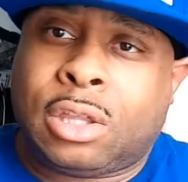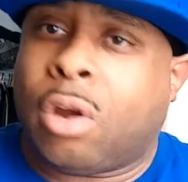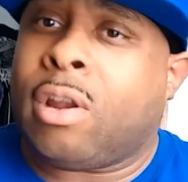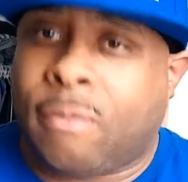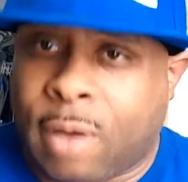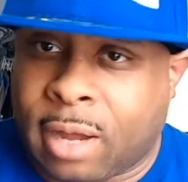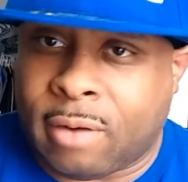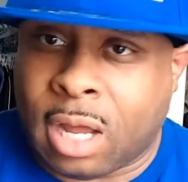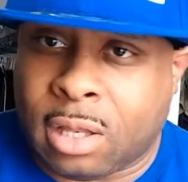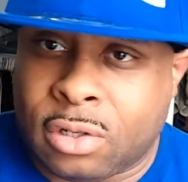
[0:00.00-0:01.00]

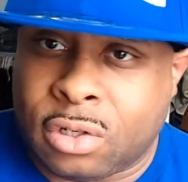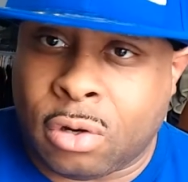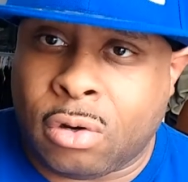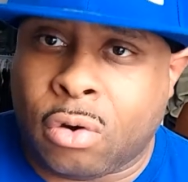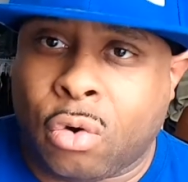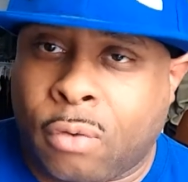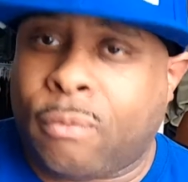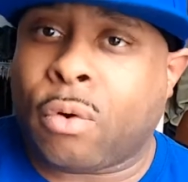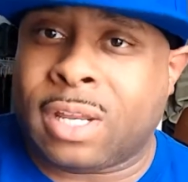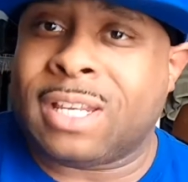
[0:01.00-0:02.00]
$35 shirt, or
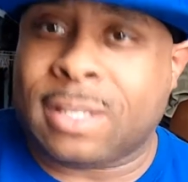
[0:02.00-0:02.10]
for the